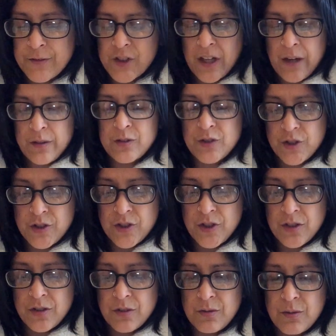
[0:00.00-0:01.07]
Shout out to
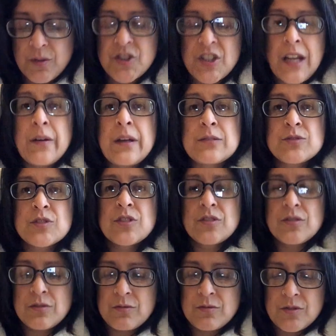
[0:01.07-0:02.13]
you. Shout out
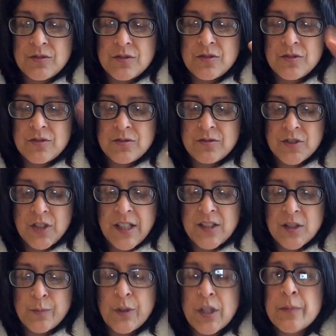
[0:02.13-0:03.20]
to J
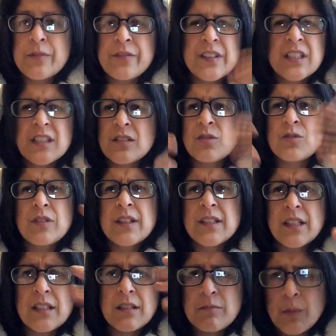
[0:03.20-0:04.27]
Supreme if I didn't
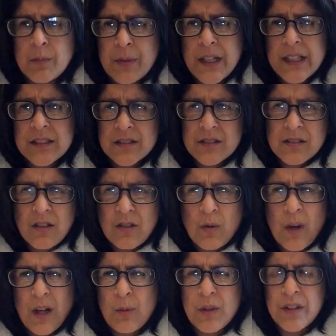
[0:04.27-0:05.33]
already. My brain's not
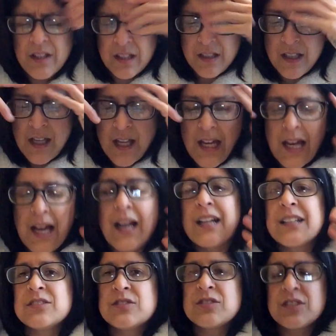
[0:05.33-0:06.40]
quite with it.
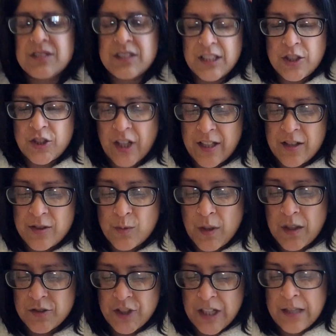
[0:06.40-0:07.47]
And DJ as
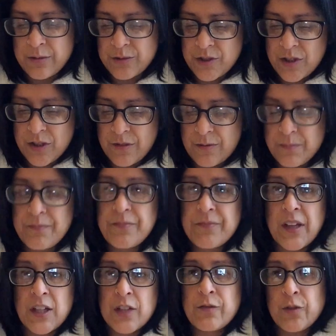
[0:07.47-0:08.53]
well. Shout out to you.
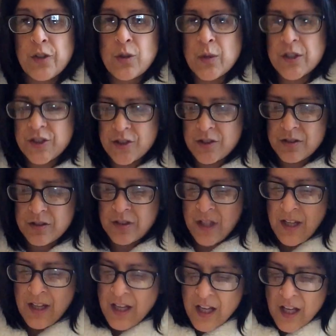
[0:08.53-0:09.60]
Thank you for your questions.
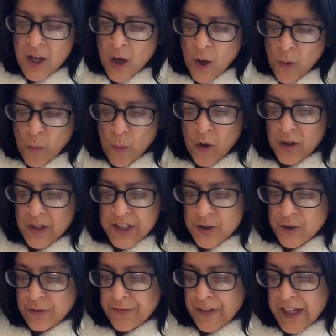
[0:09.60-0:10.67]
What
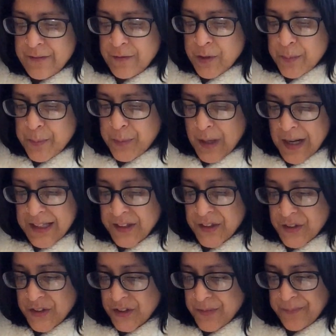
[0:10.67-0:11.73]
is your favourite
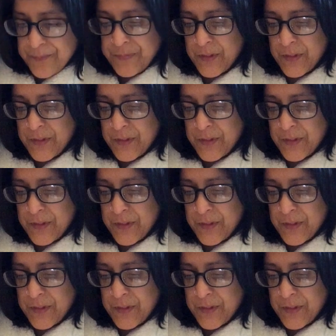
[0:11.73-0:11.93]
brand?